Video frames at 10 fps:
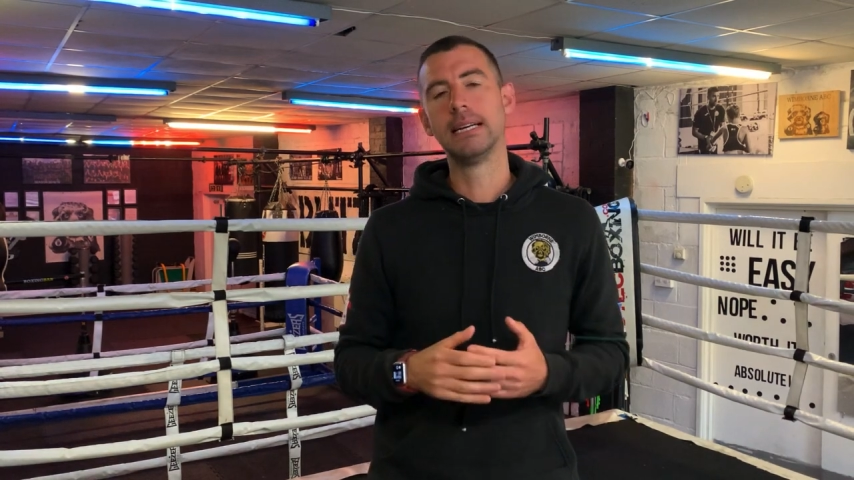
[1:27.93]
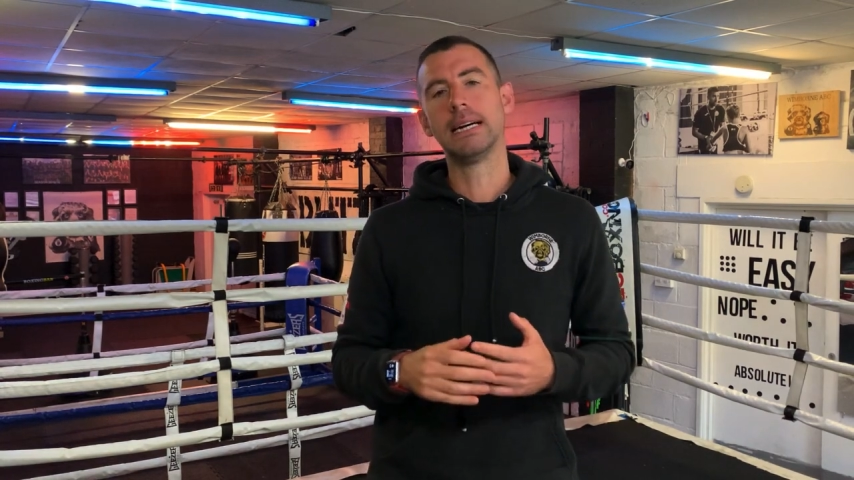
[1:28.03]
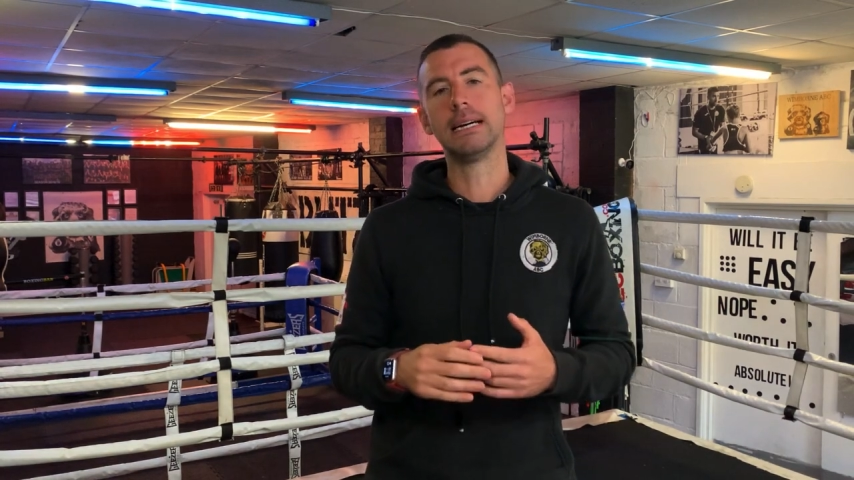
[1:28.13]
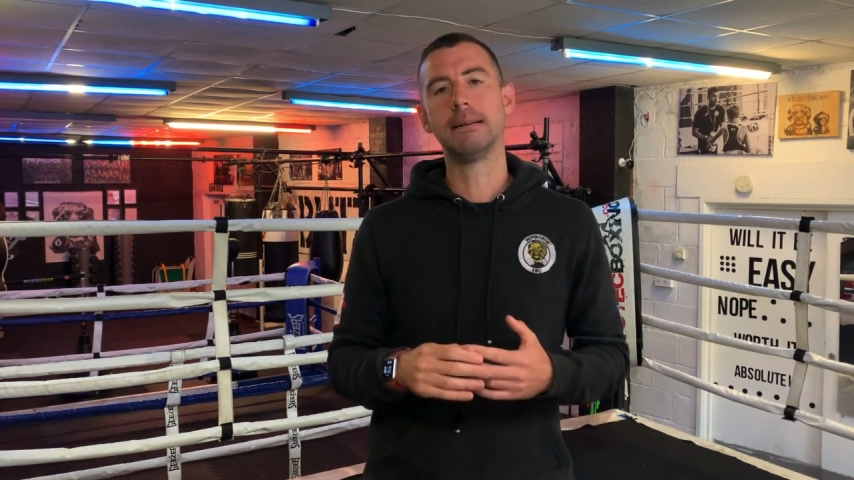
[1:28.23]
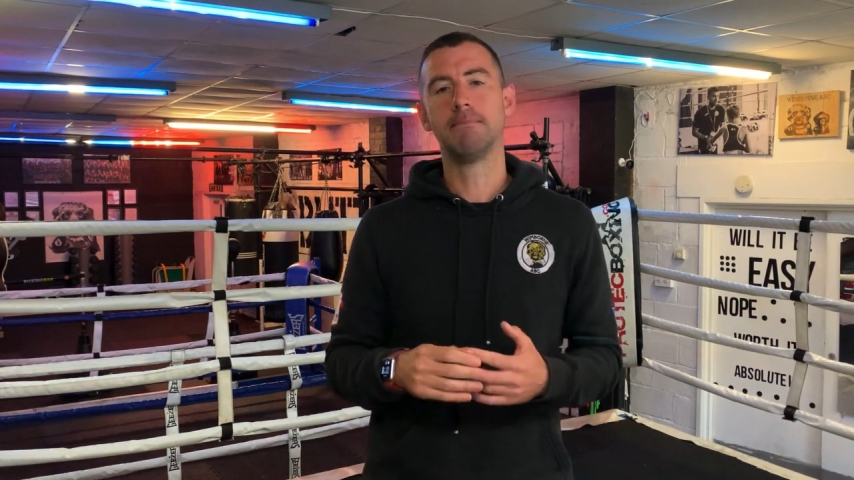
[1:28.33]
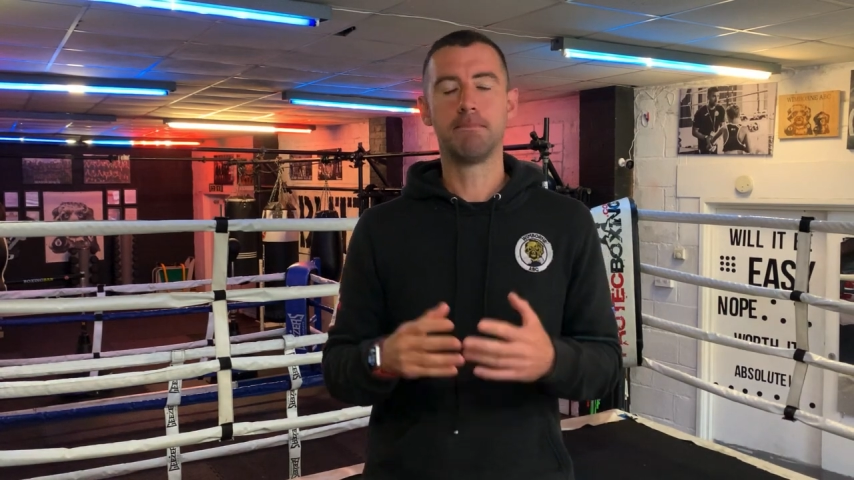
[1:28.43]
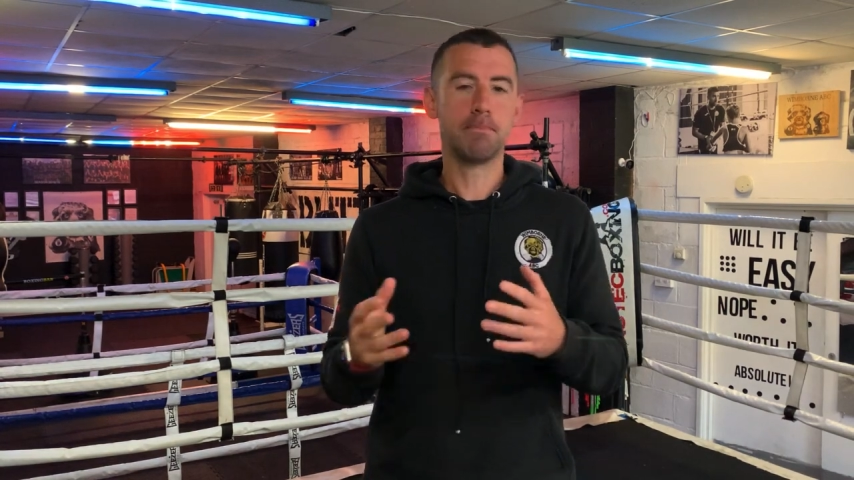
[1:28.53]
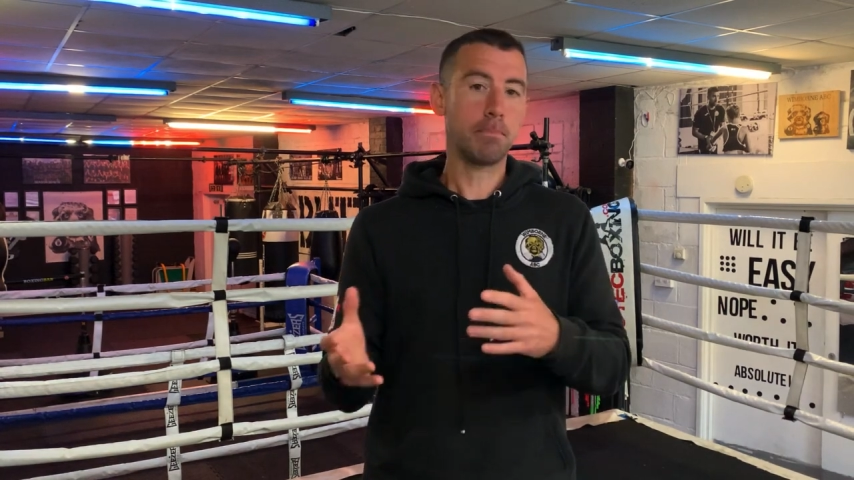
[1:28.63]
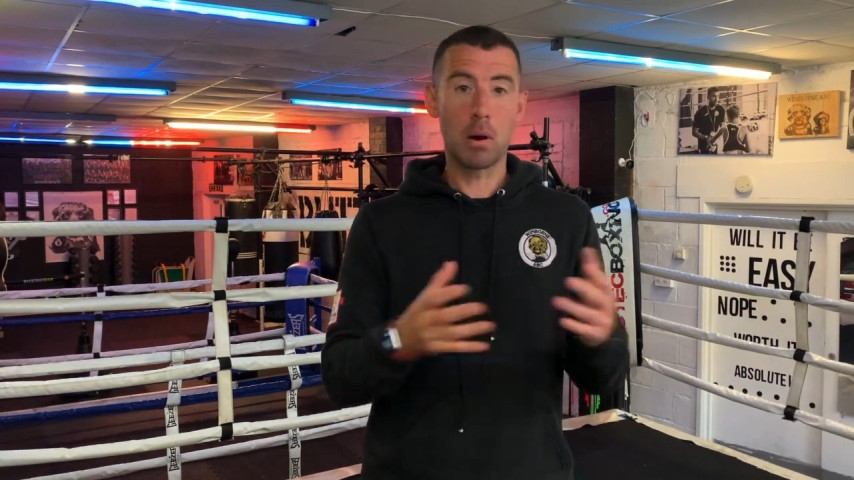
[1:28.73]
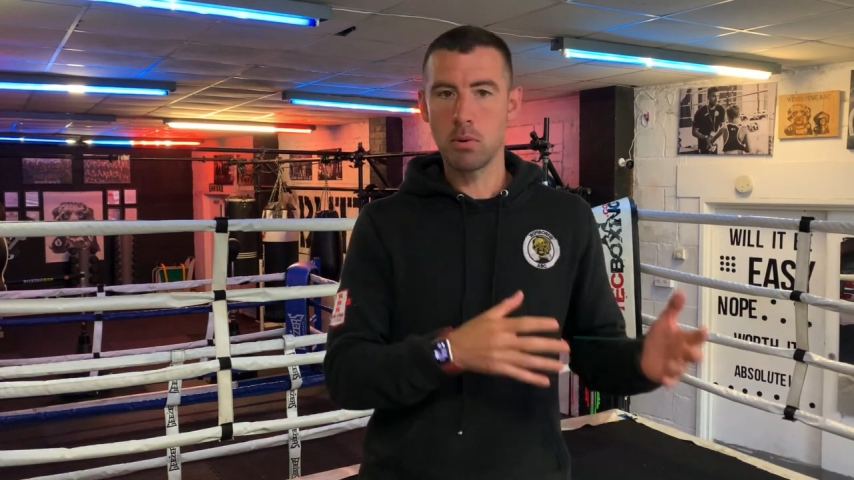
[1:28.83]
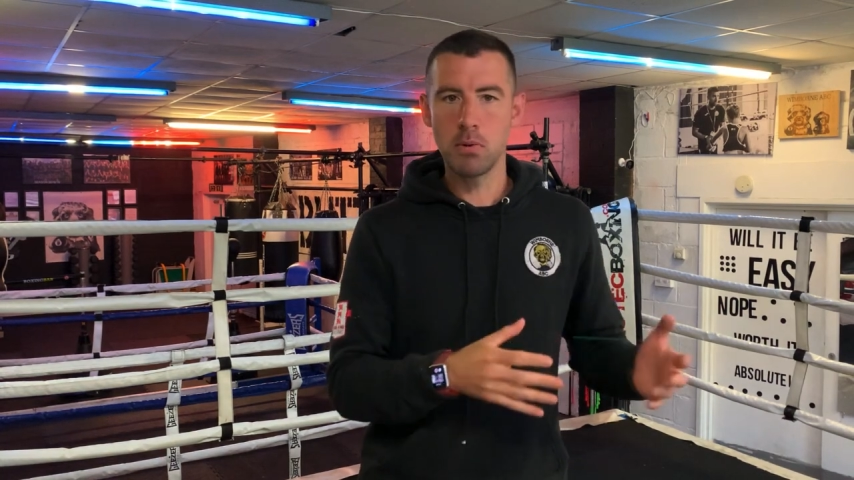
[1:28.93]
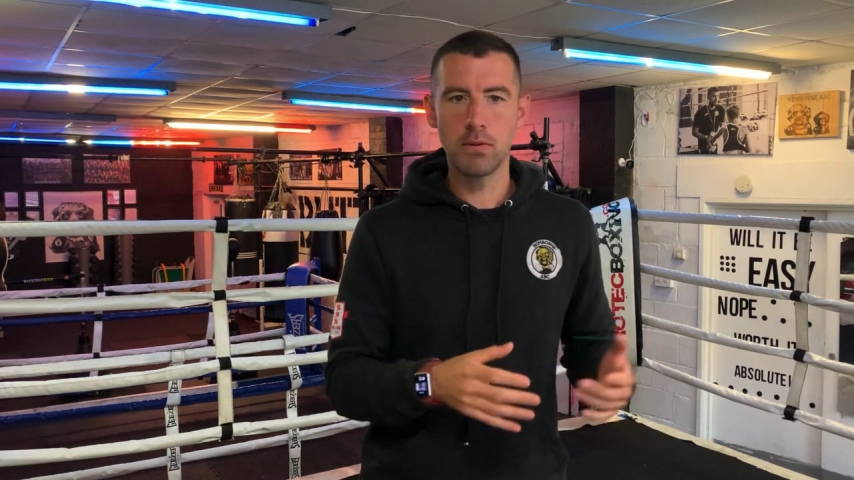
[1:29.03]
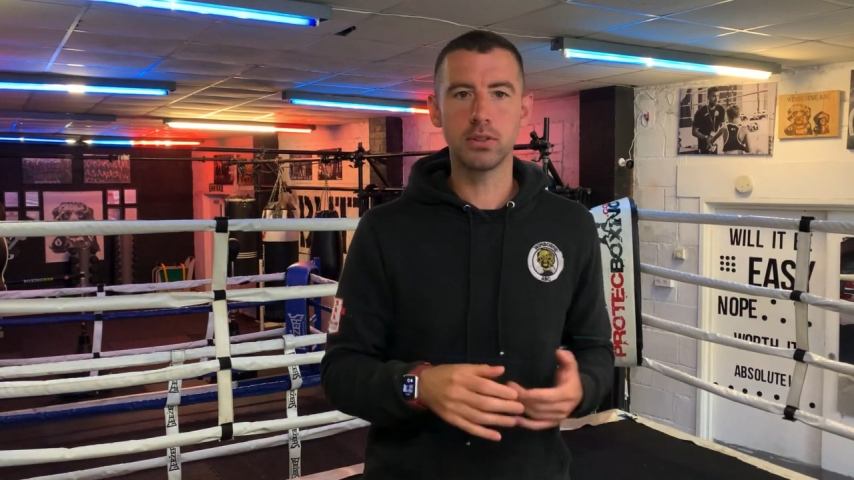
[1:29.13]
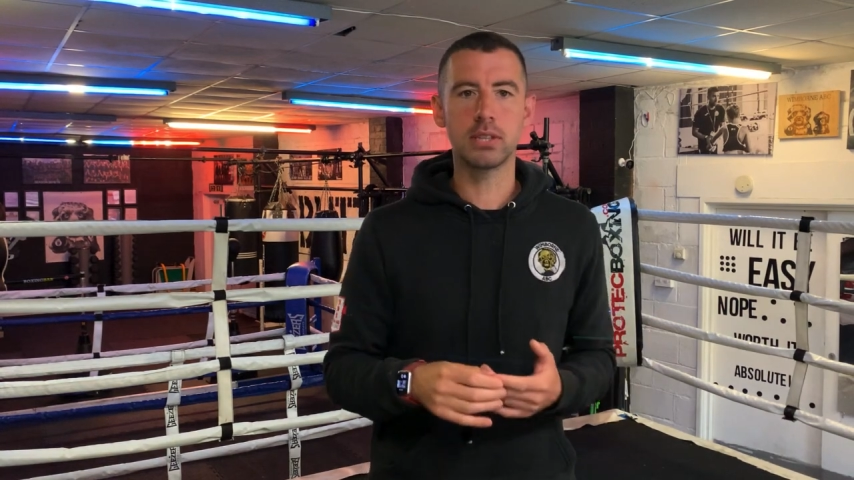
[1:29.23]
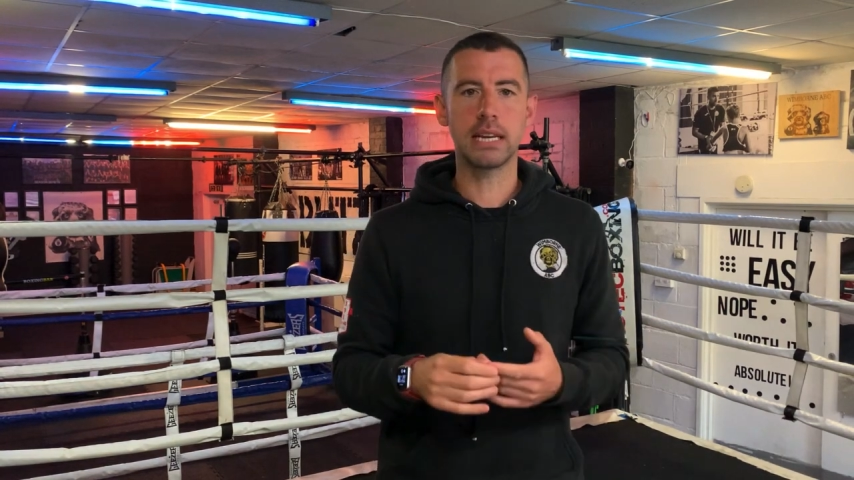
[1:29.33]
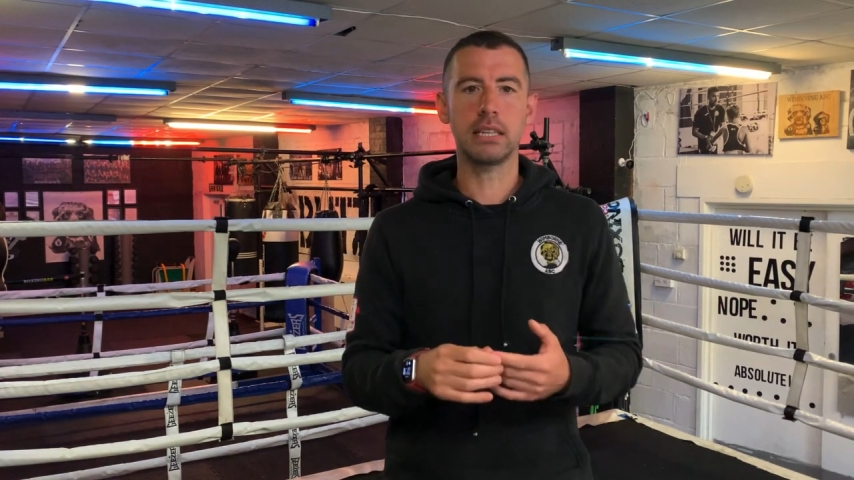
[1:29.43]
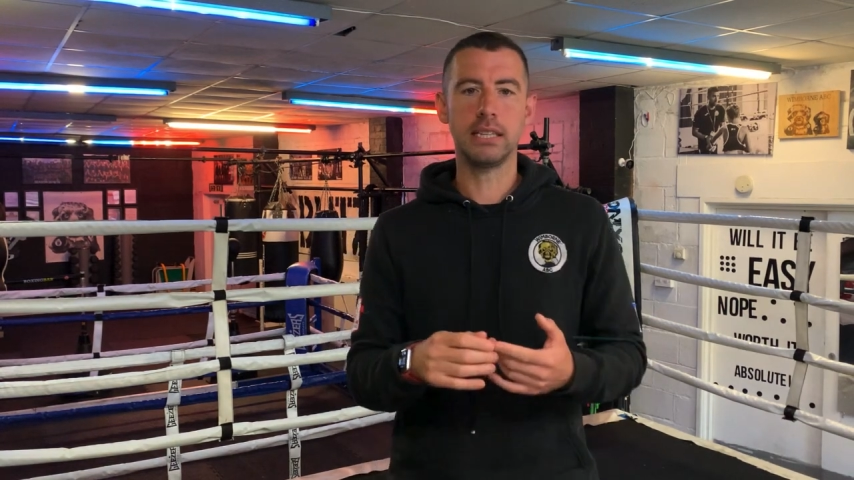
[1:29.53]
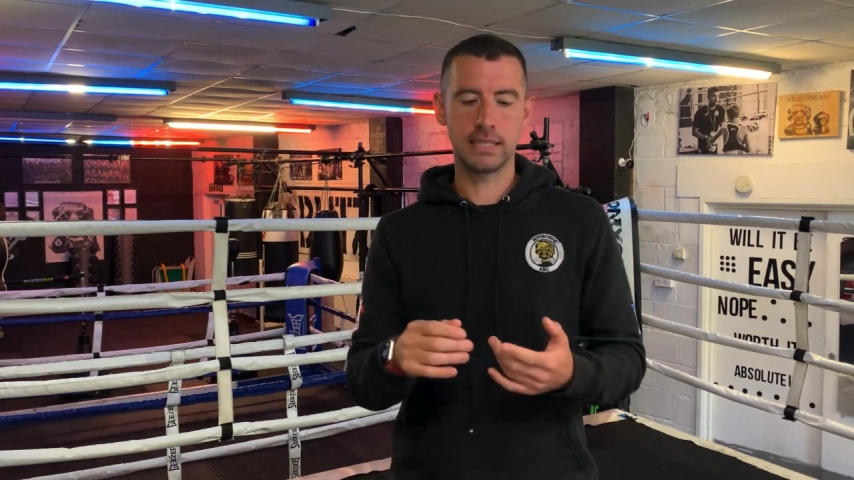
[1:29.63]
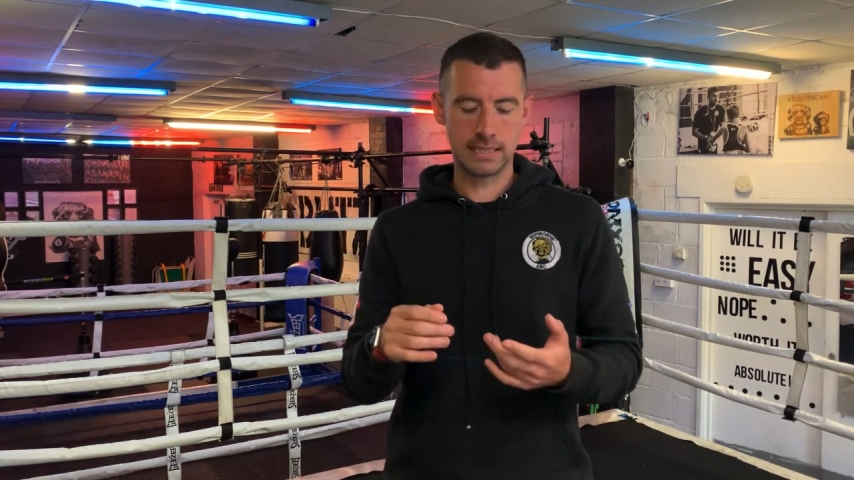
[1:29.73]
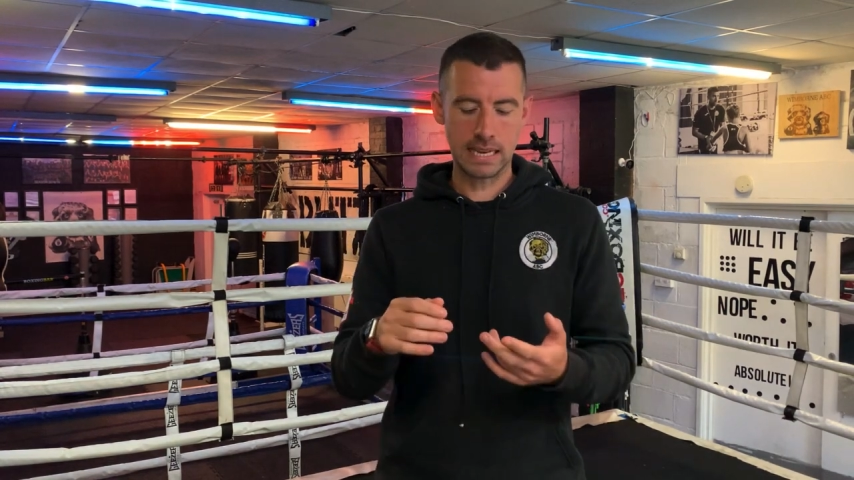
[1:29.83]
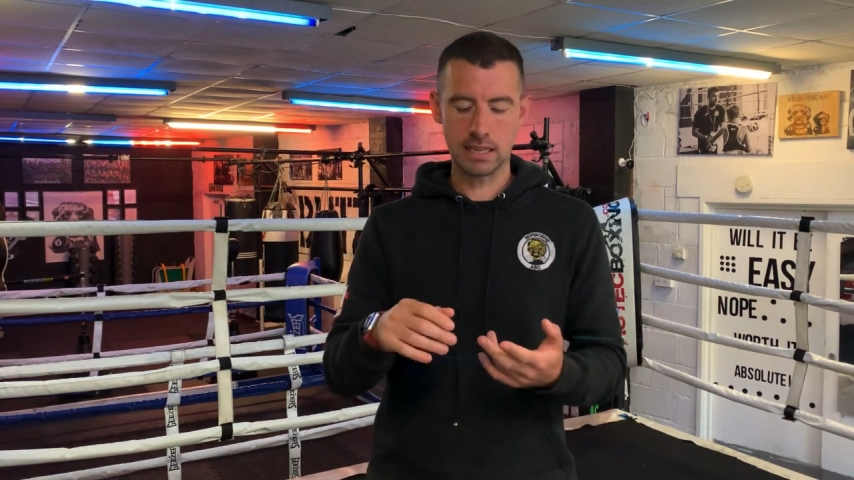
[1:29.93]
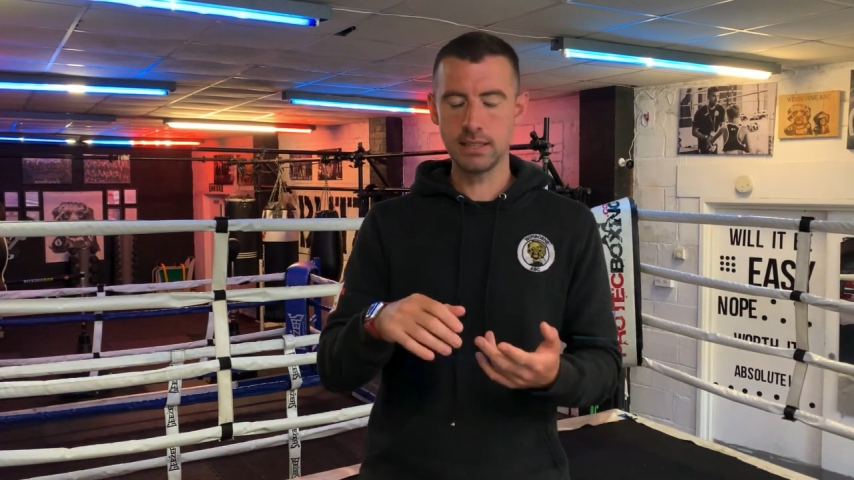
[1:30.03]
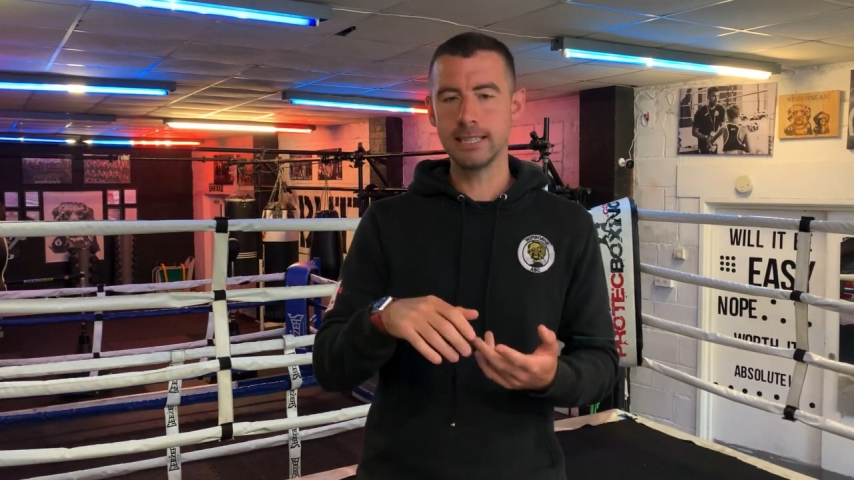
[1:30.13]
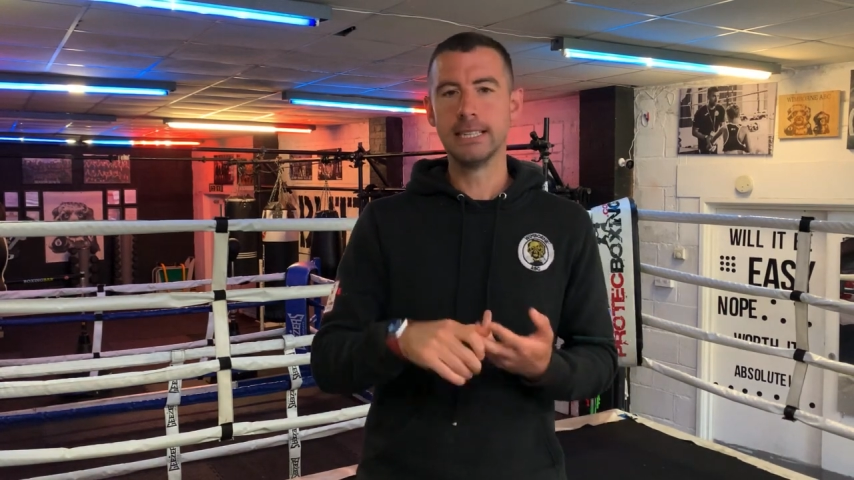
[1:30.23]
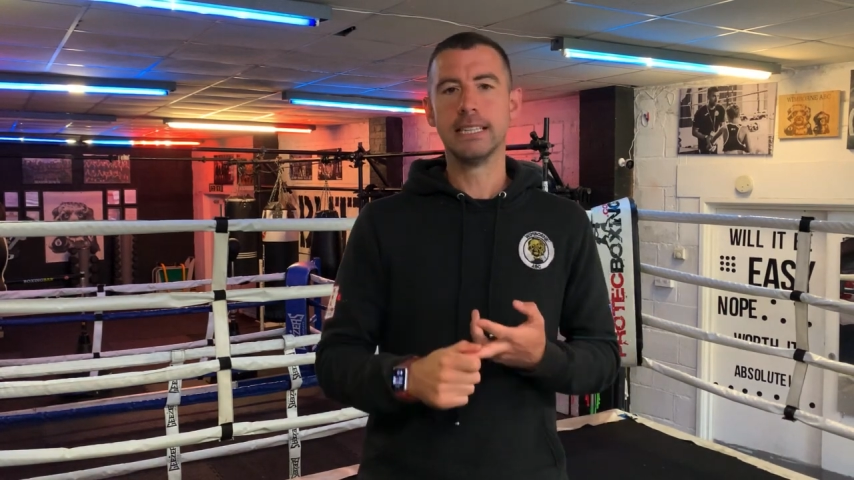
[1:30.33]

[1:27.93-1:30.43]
um, but we'll move on to that in a second.